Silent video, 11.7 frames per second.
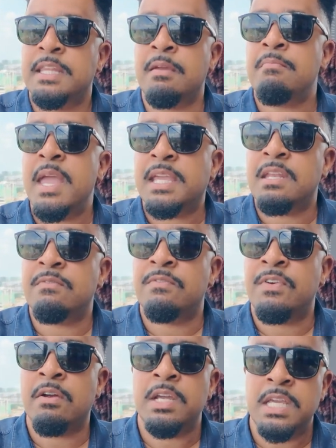They make it
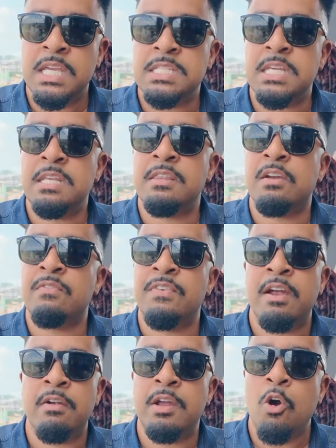very easy. They're
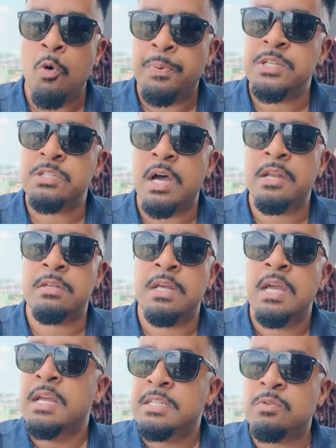very open
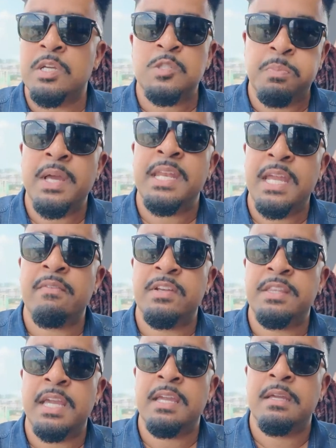to explaining
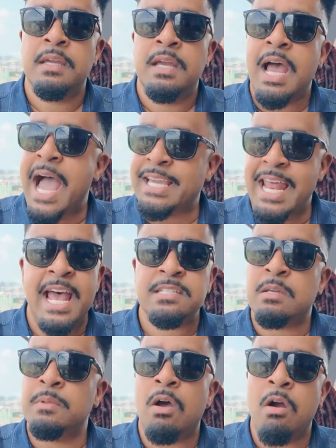everything. I could
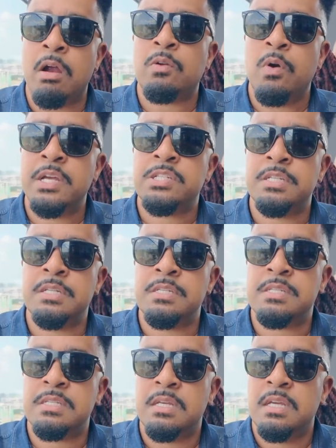ask them the hard
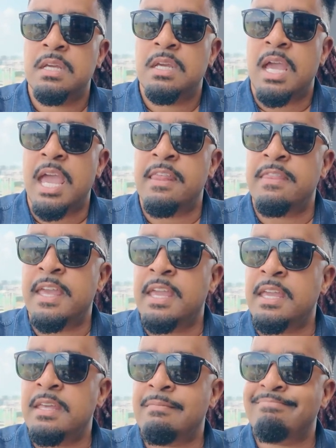questions, and
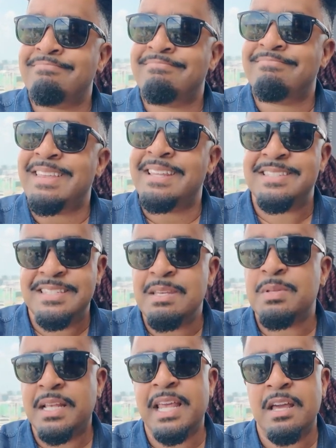they
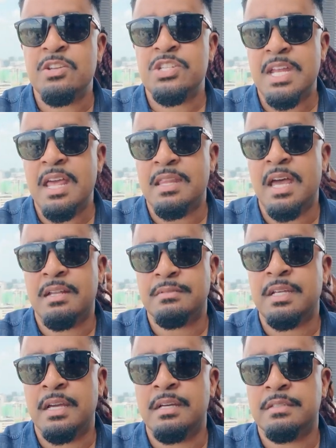seem like they understand that.
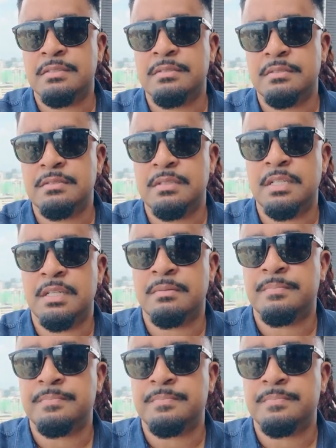Yeah.